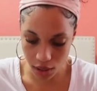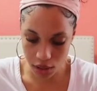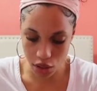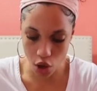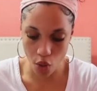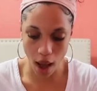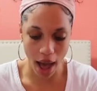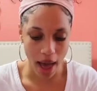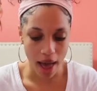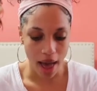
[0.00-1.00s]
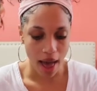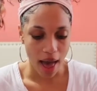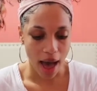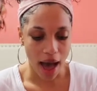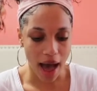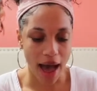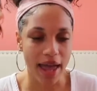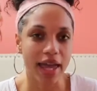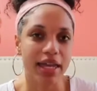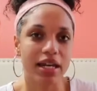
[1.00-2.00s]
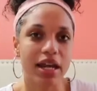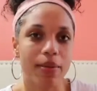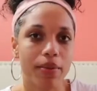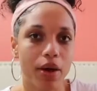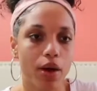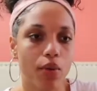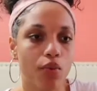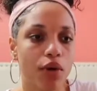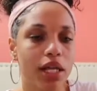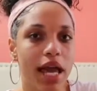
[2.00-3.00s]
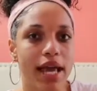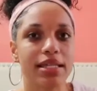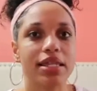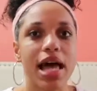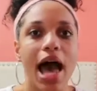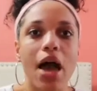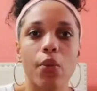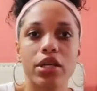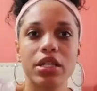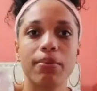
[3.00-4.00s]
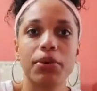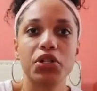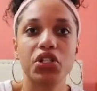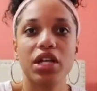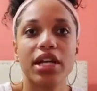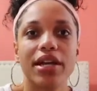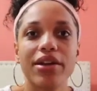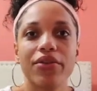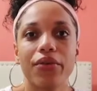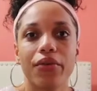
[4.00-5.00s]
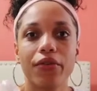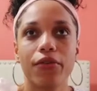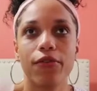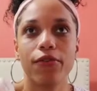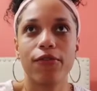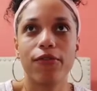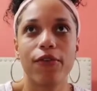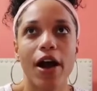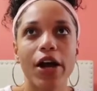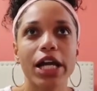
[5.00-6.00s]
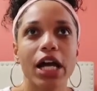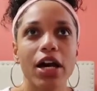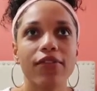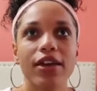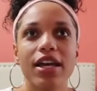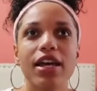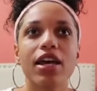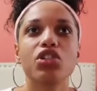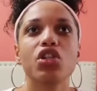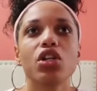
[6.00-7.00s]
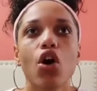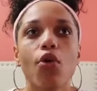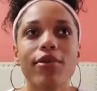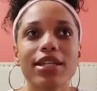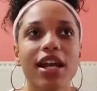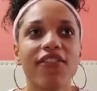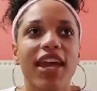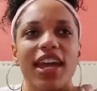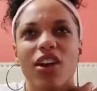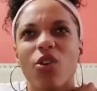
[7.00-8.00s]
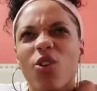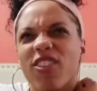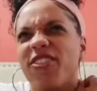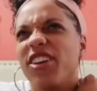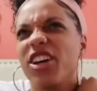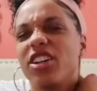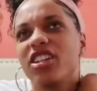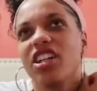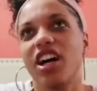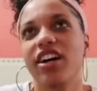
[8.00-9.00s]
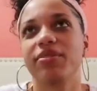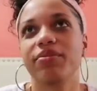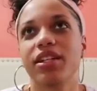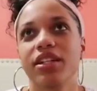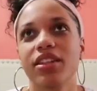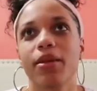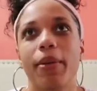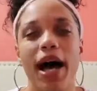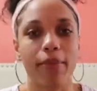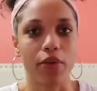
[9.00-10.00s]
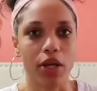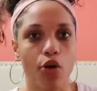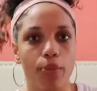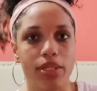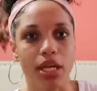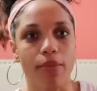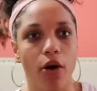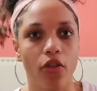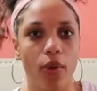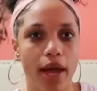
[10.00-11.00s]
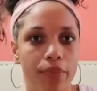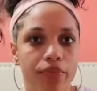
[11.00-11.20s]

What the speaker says: So I ended up realizing that I wasn't pushing it in far enough, because you can almost kind of hear or feel the pop when it opens up all the way.